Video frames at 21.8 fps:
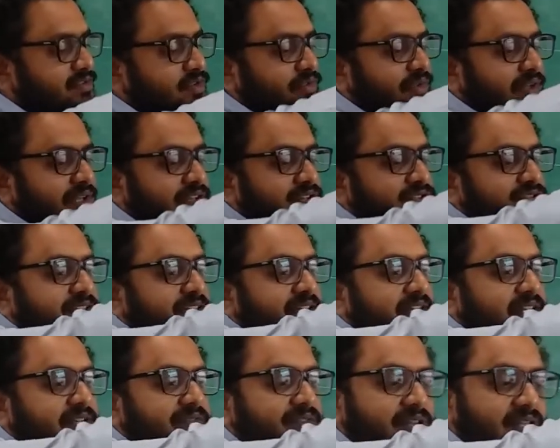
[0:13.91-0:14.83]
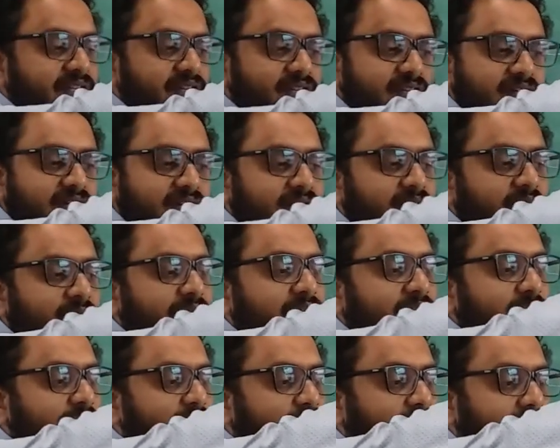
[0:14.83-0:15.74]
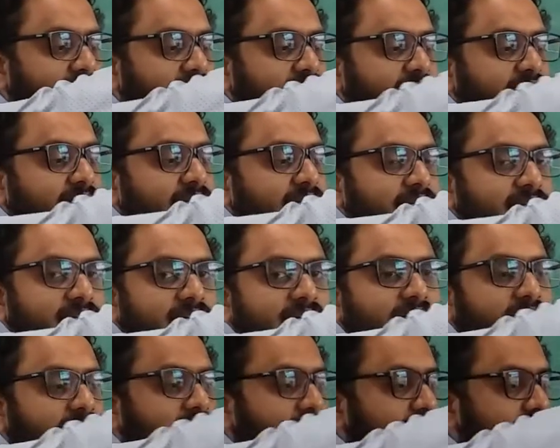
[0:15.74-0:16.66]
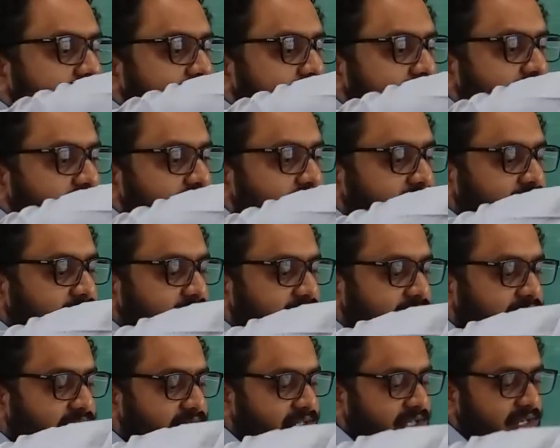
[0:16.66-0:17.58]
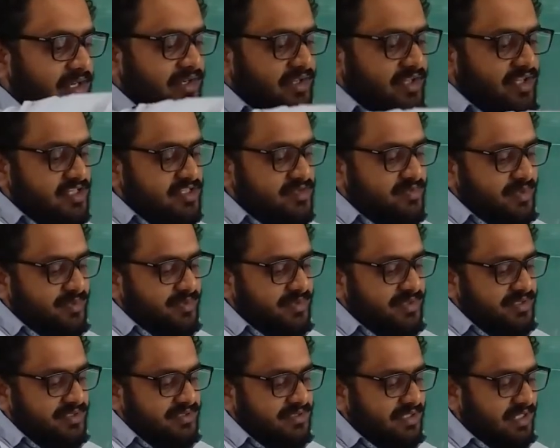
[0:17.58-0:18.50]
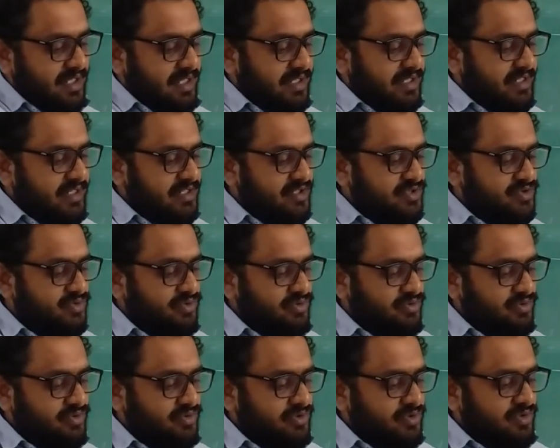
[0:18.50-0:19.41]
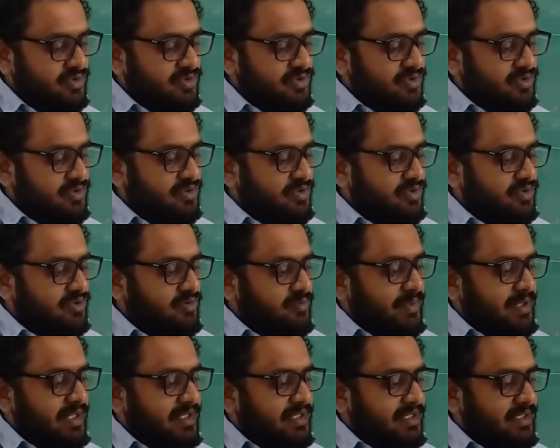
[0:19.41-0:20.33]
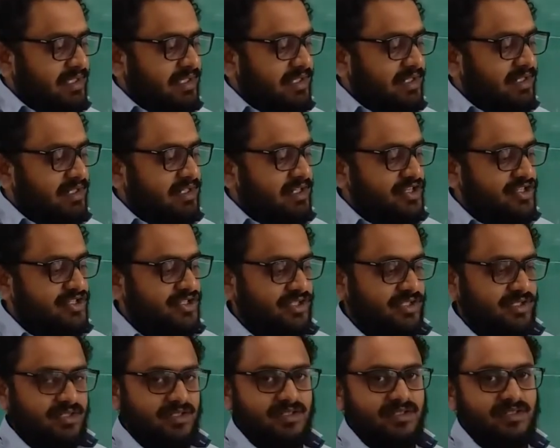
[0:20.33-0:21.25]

So when you see it will uh, become parallel, and inclined to H P means I need to make inclination.